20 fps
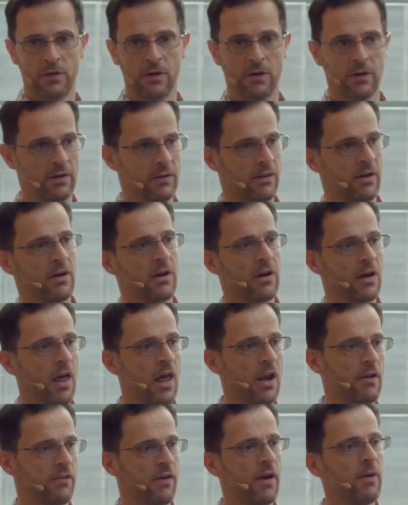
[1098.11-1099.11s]
You know, there are a
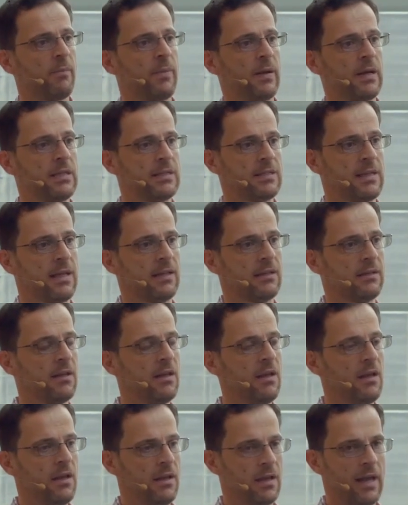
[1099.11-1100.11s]
lot of companies that
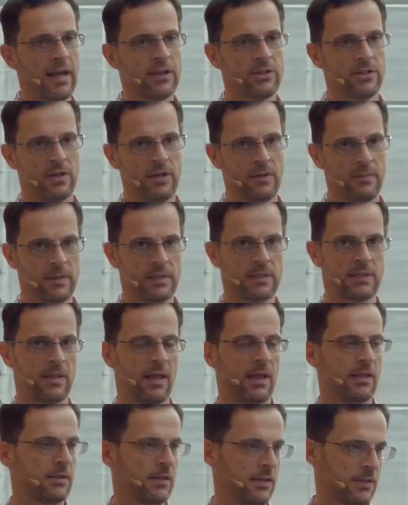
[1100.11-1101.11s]
actually missed
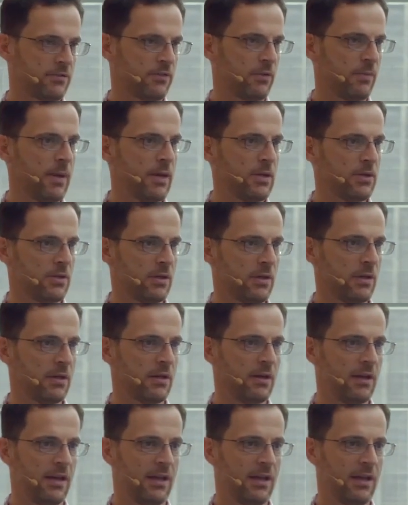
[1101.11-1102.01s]
that transformation,